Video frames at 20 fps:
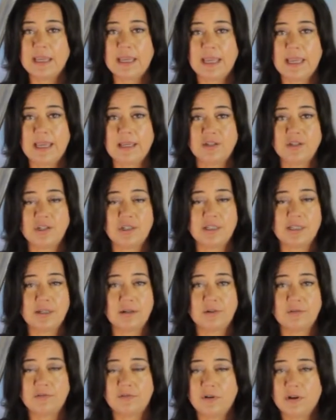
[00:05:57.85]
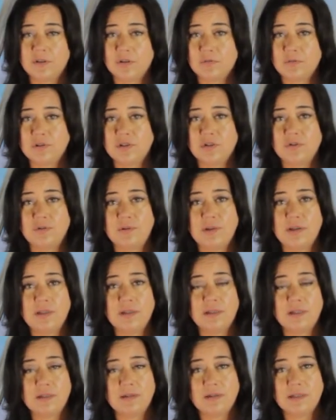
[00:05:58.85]
And she said her father was doing
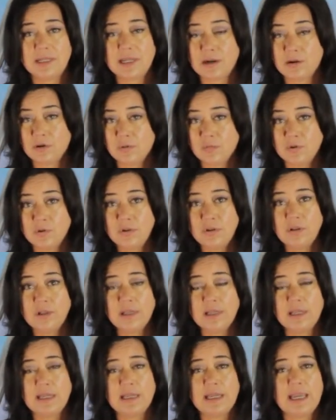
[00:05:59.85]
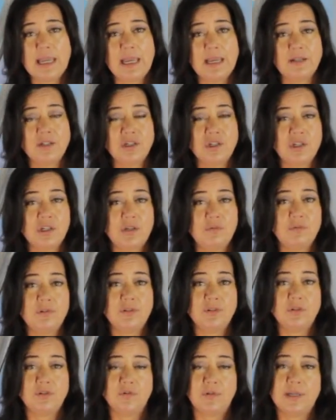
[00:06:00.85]
terrible and she
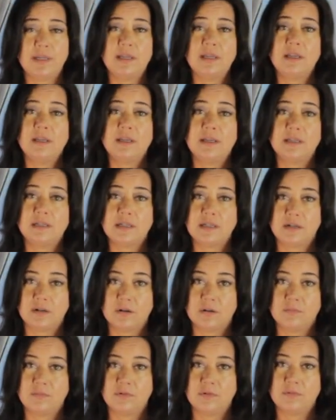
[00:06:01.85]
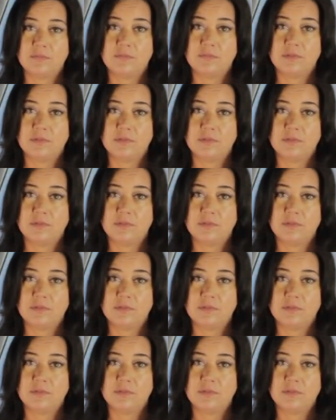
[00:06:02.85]
was doing terrible.